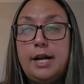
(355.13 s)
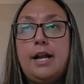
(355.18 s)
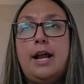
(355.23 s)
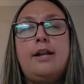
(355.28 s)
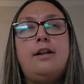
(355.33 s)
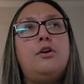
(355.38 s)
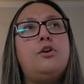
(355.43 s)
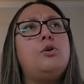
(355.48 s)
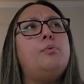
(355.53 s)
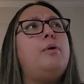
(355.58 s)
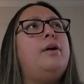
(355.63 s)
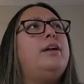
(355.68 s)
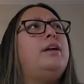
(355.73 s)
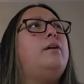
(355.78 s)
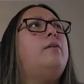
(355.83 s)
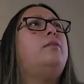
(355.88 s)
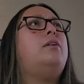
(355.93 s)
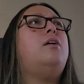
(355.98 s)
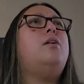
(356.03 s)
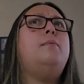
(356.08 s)
And I know you're probably
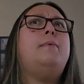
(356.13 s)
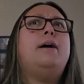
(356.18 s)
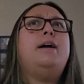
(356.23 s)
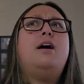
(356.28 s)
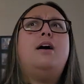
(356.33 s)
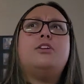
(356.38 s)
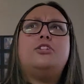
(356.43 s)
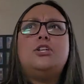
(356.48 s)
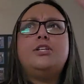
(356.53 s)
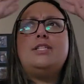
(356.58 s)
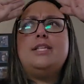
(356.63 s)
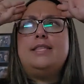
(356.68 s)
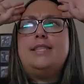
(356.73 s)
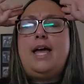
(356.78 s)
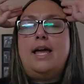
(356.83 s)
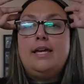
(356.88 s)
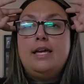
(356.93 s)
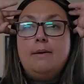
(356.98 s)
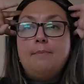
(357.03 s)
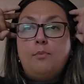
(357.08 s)
going, oh my gosh, doesn't
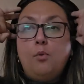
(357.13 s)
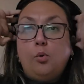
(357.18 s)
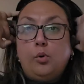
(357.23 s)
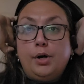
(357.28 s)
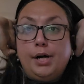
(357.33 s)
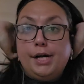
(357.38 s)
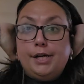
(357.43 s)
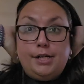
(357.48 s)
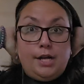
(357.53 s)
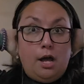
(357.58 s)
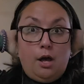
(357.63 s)
that get boring?